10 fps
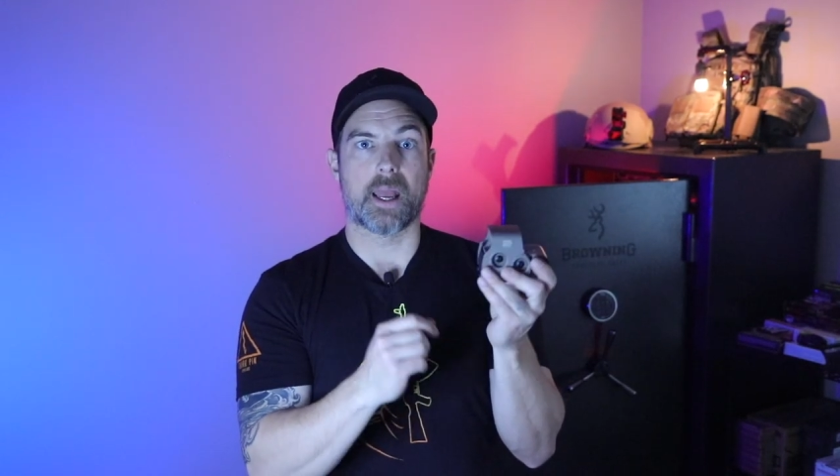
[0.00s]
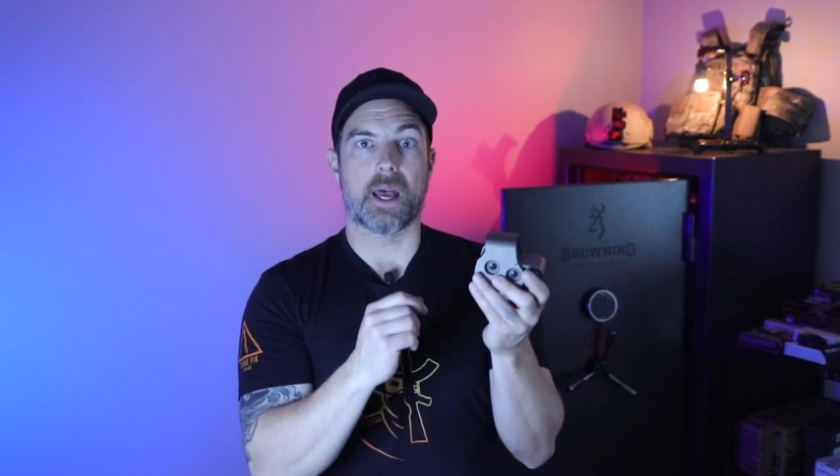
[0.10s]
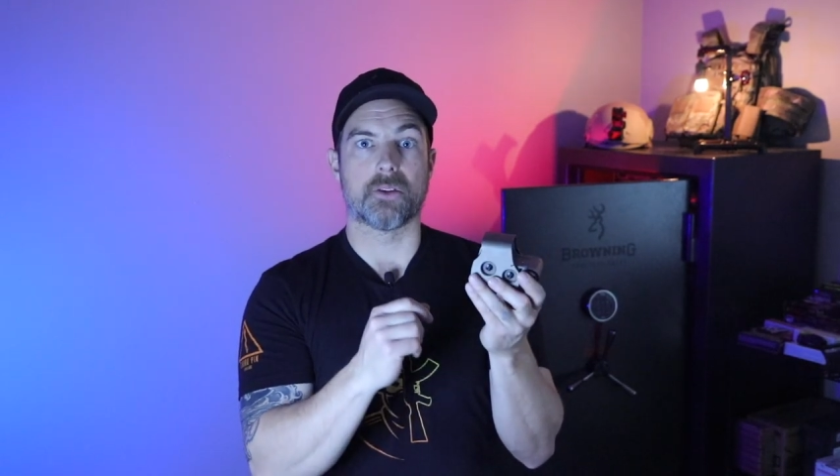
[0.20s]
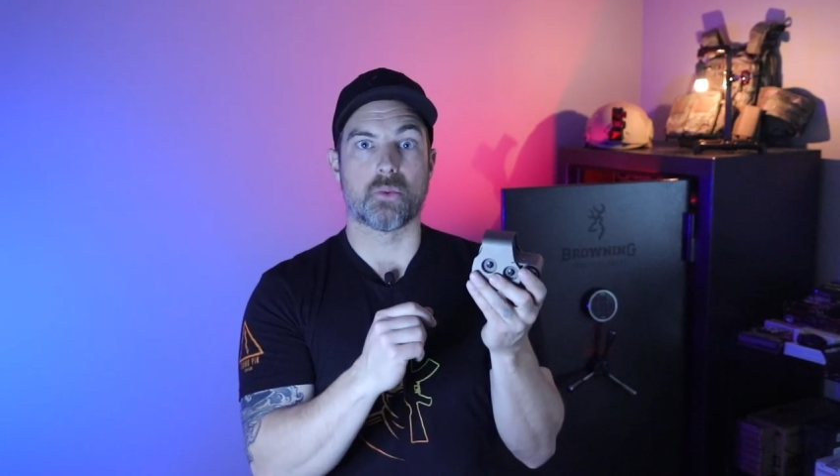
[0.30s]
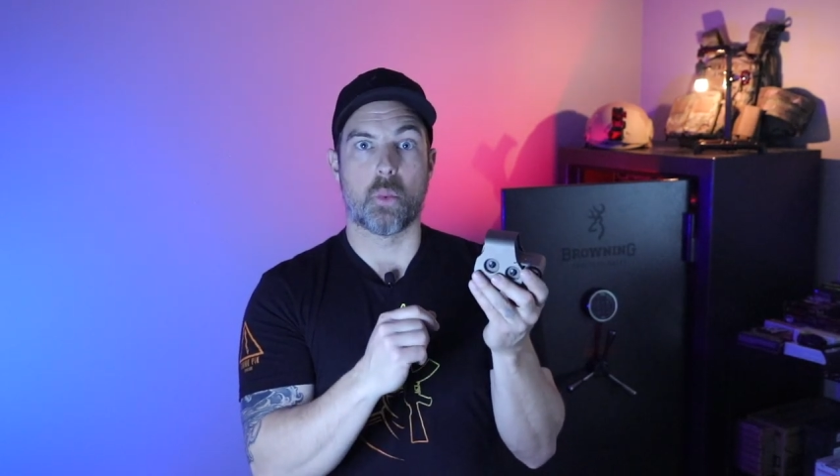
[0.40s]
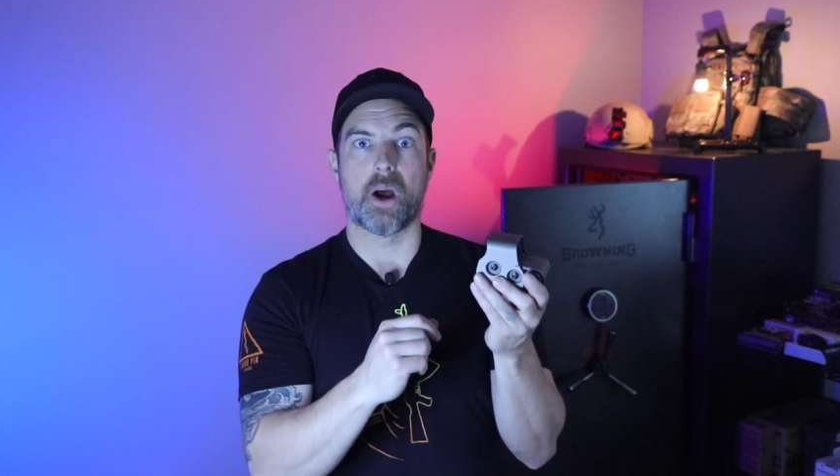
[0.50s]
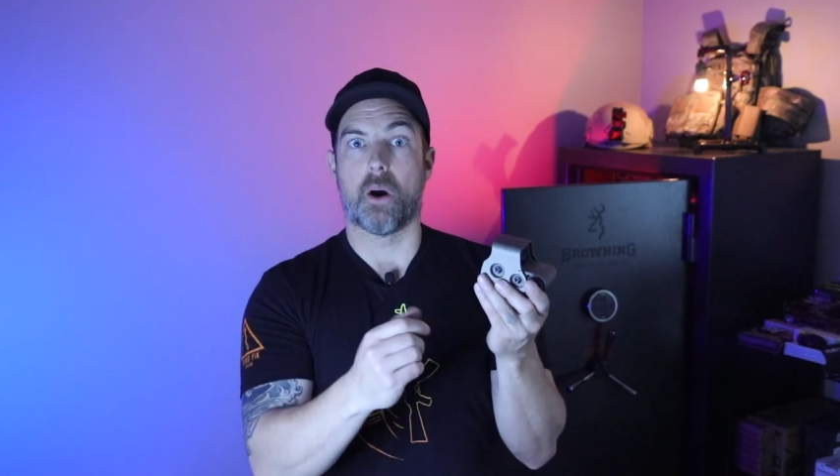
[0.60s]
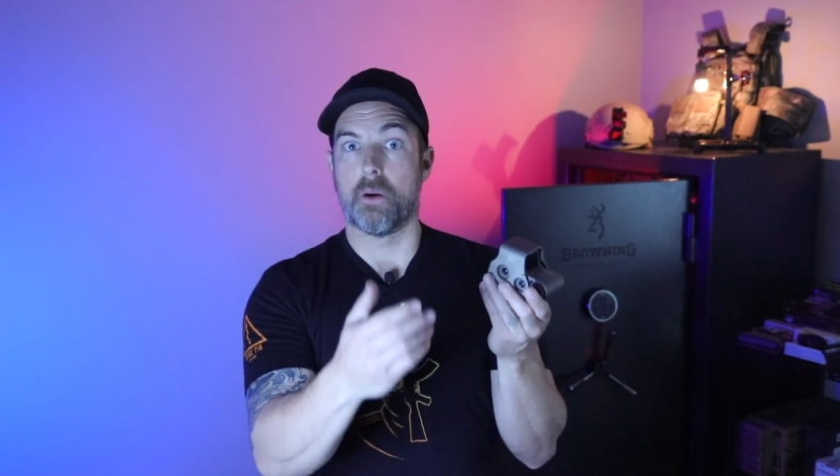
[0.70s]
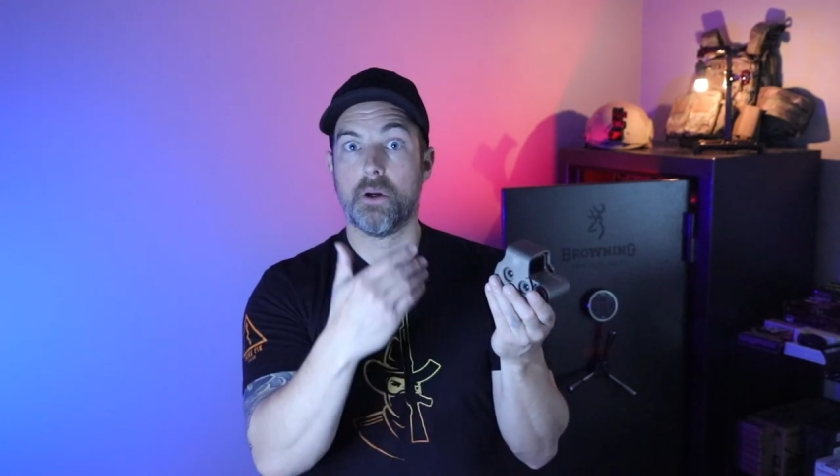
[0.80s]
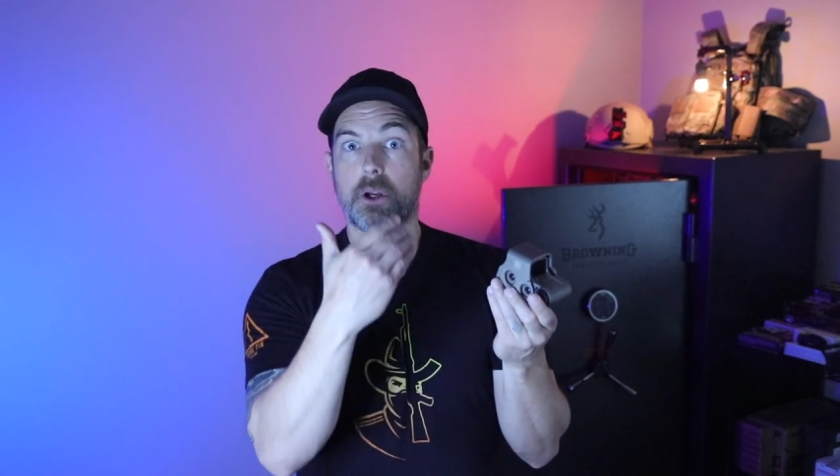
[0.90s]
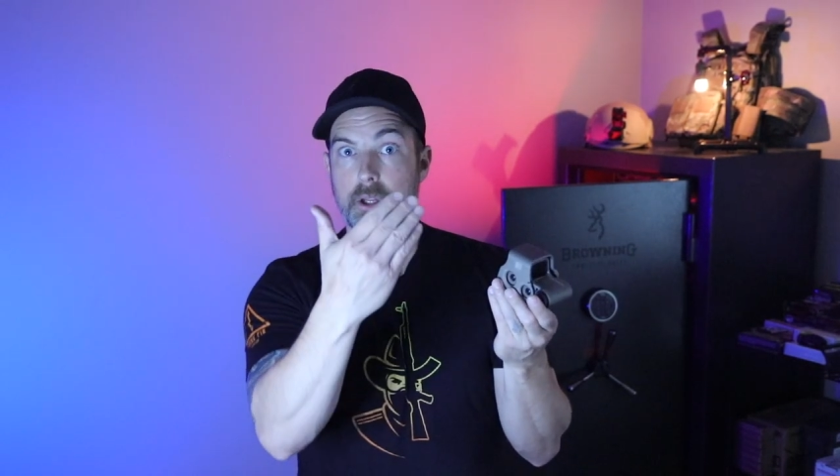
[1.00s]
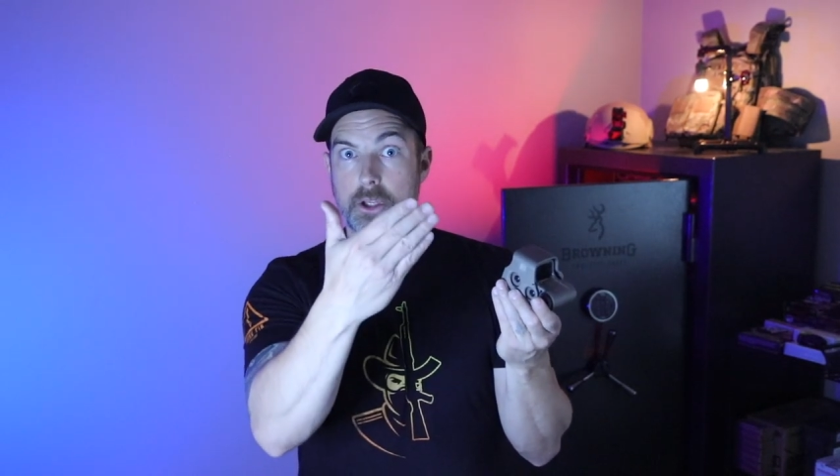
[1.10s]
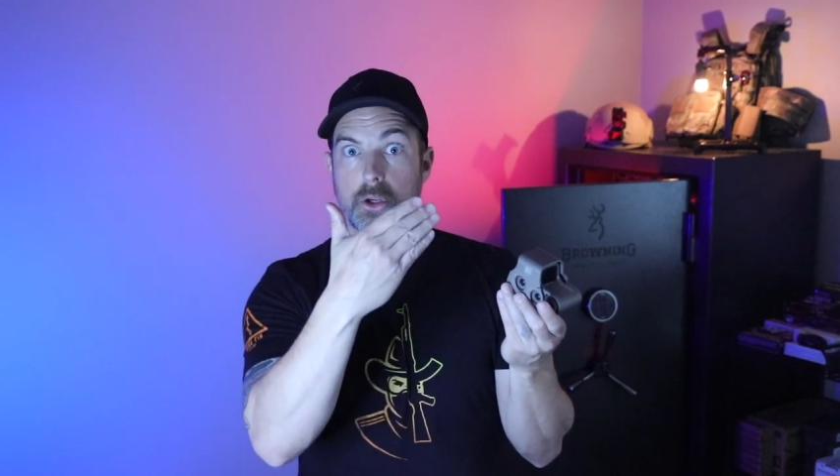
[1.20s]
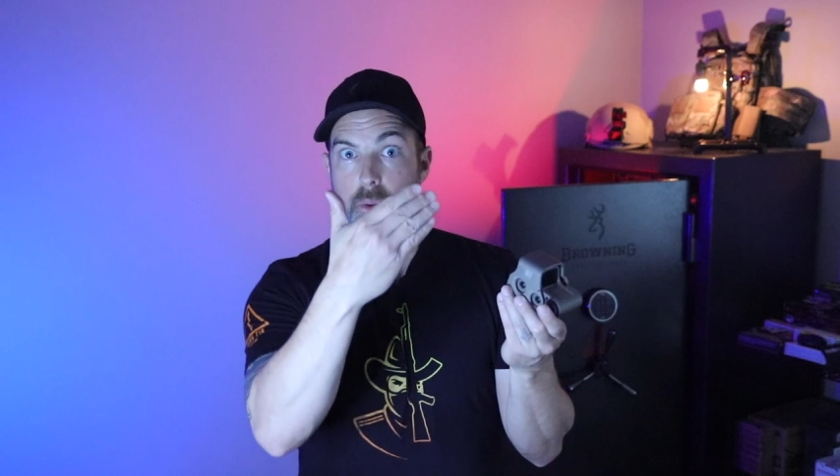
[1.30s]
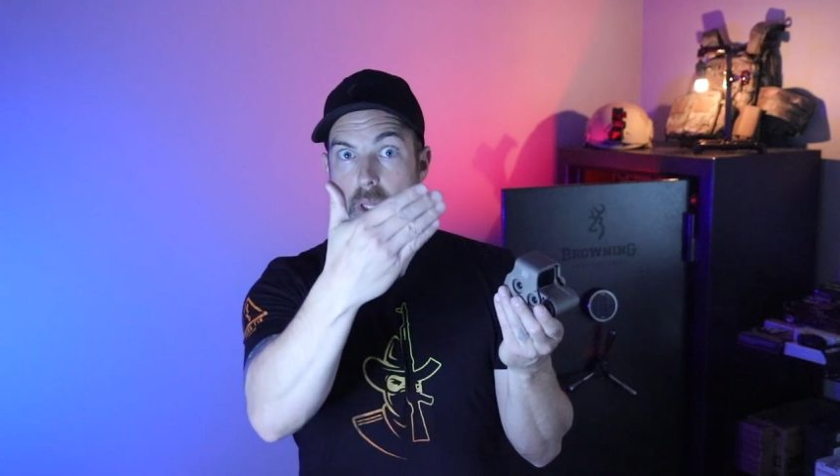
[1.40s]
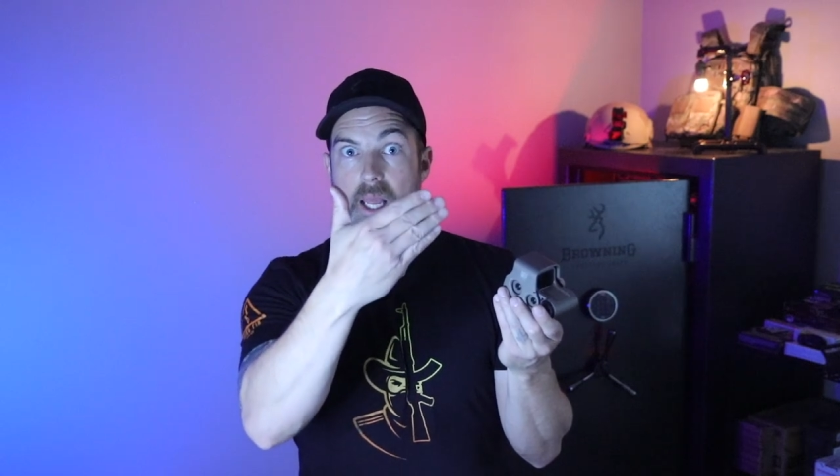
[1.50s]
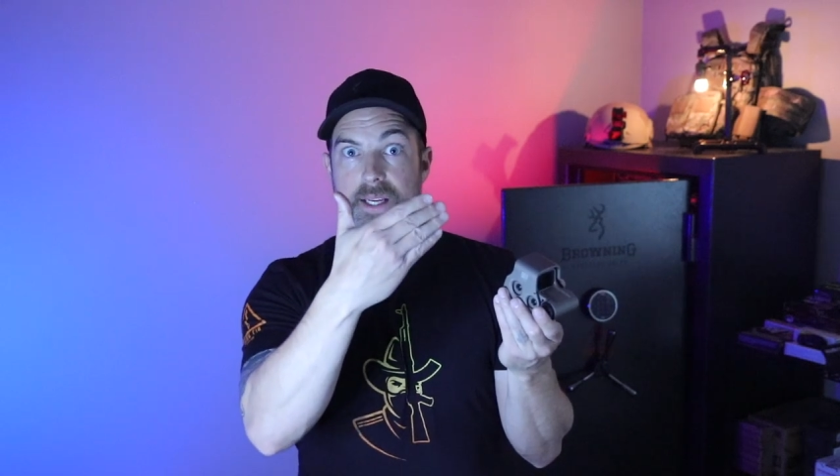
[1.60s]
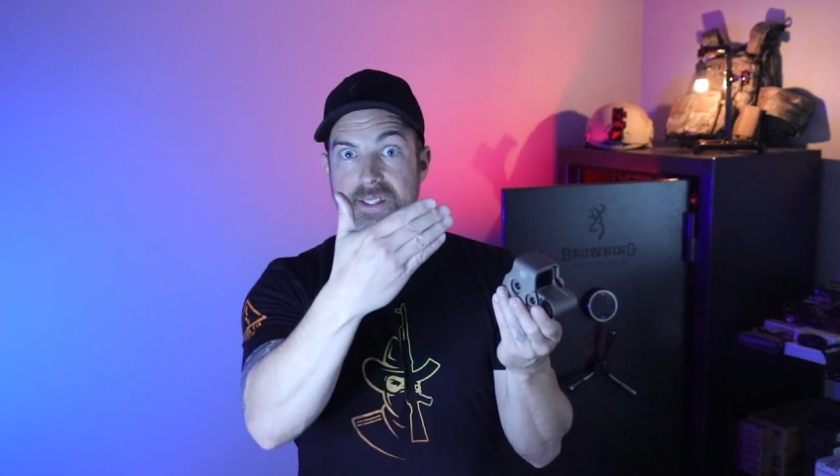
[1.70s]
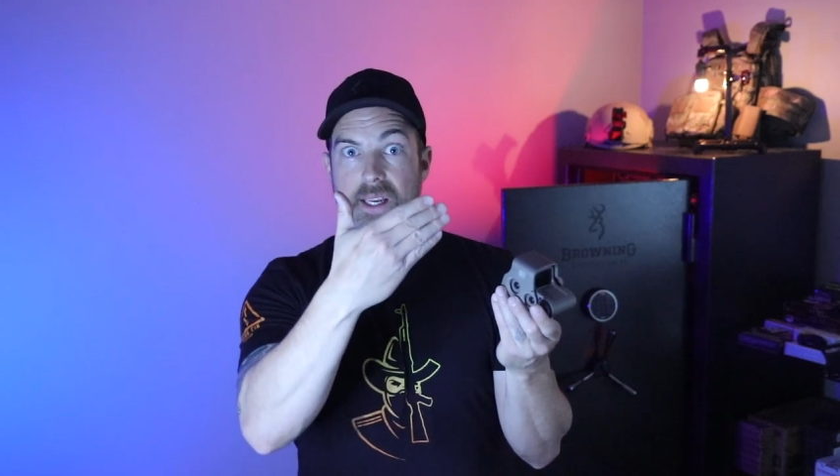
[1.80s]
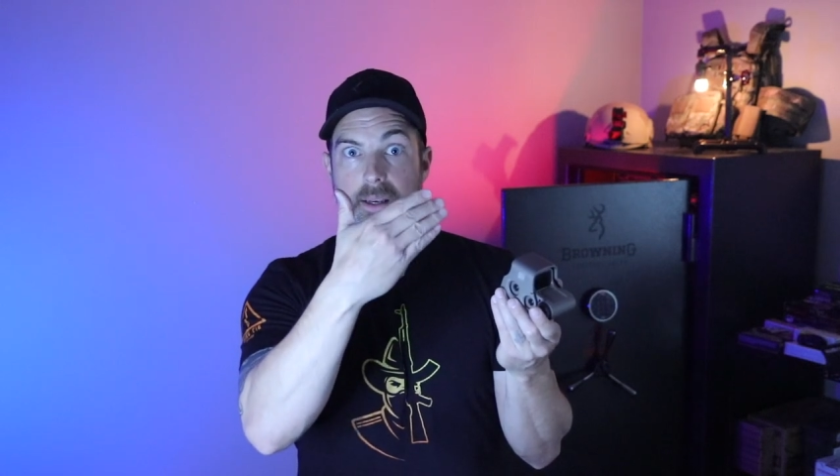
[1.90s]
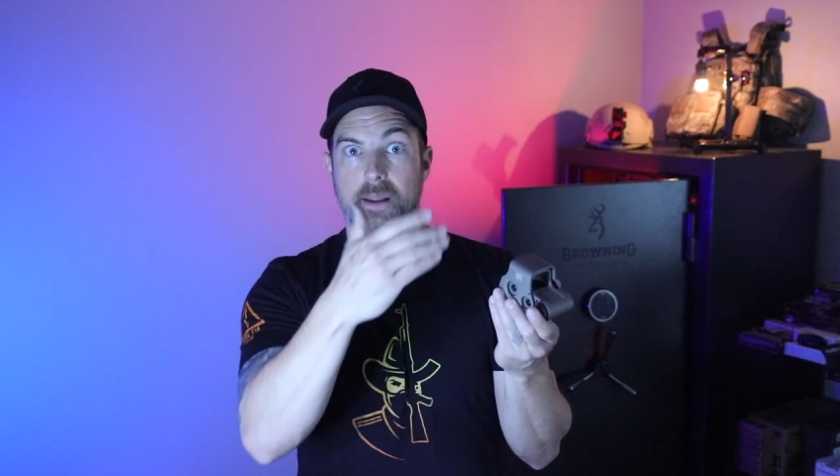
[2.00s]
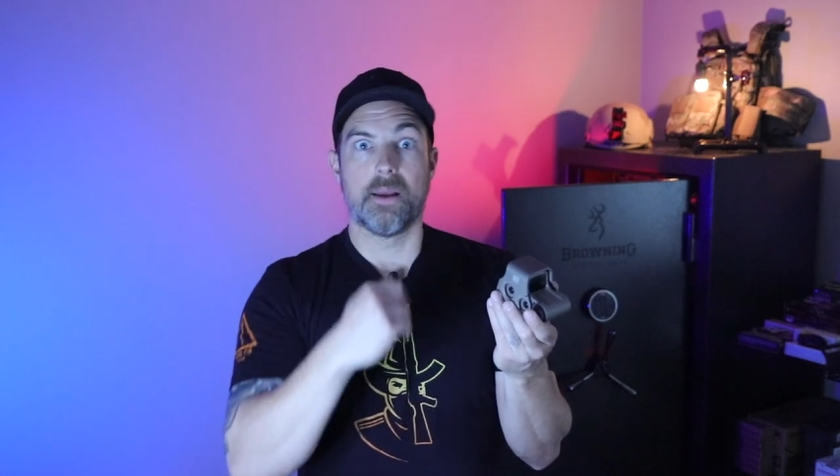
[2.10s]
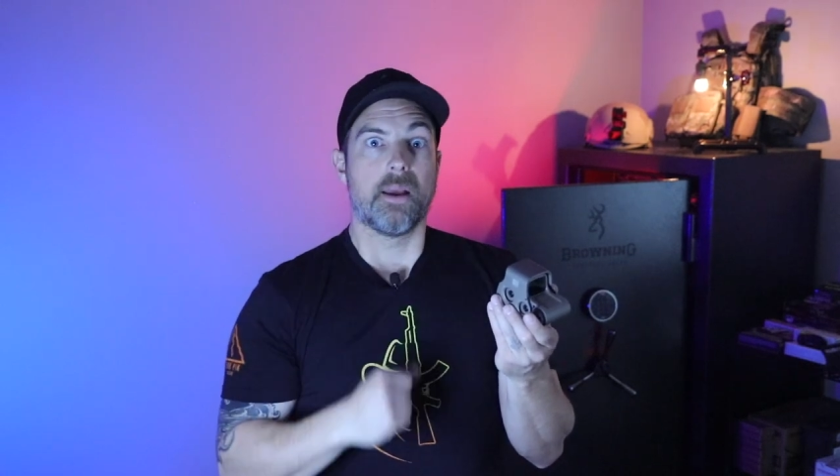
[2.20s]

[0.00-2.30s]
as well, utilizing